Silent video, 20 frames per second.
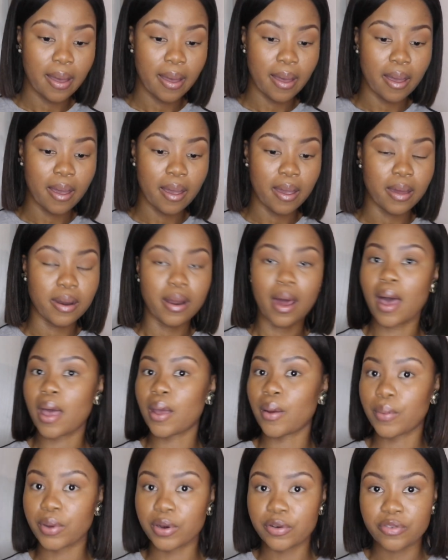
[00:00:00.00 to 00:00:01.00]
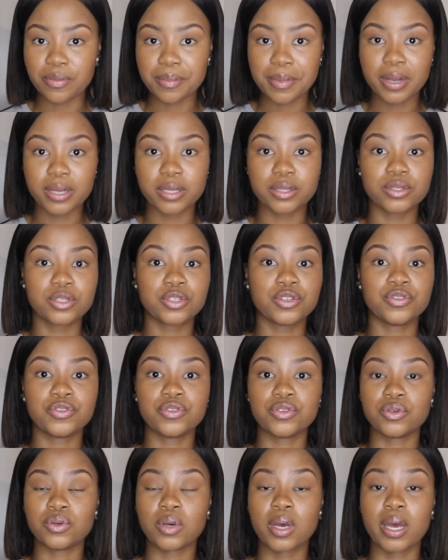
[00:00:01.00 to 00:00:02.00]
And I went for my
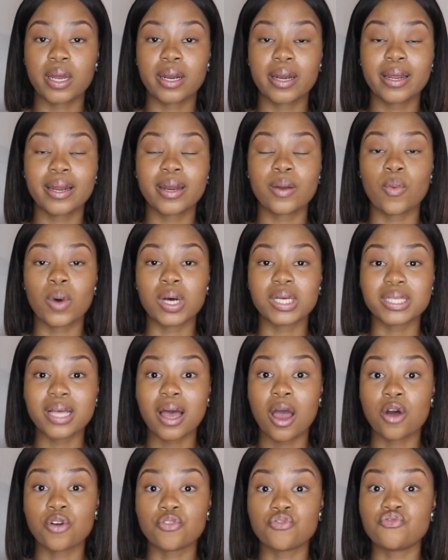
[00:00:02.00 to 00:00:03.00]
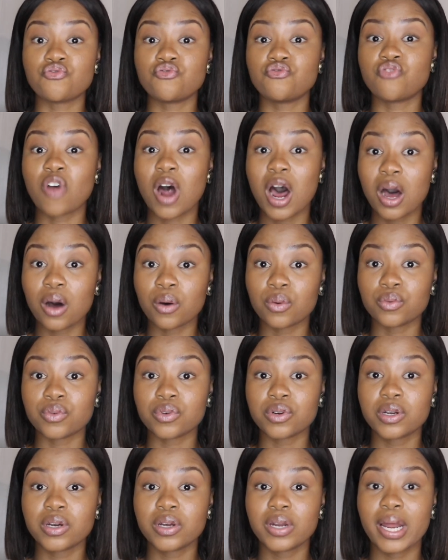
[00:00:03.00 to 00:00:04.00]
interview, and it was
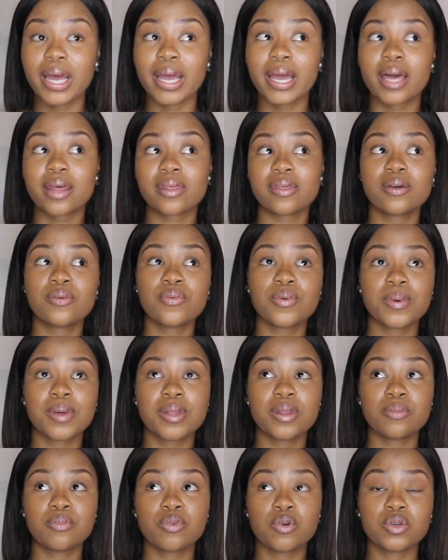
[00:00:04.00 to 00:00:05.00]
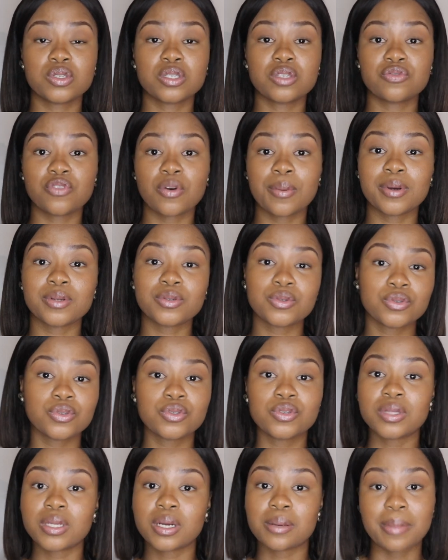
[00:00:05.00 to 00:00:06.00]
around, like, I think we were in the process for about 2
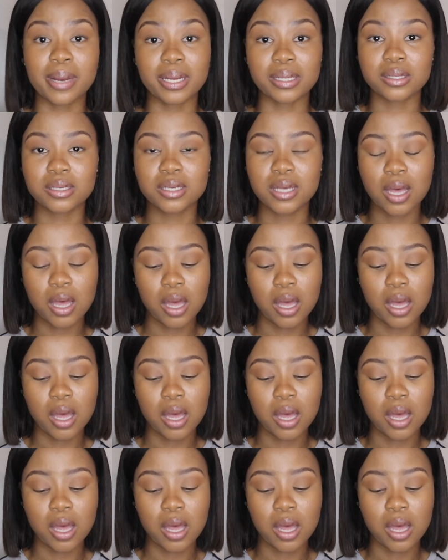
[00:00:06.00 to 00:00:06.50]
to 3 months.